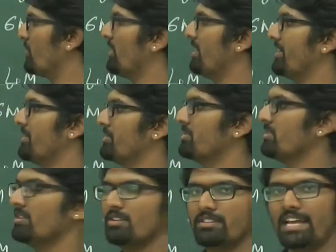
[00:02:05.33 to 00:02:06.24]
no LAQ.
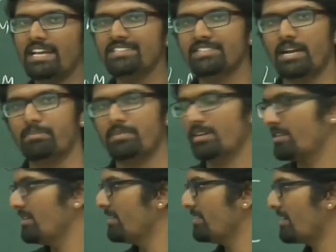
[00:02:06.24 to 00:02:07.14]
9th chapter
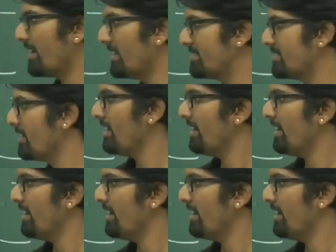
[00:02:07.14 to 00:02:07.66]
that is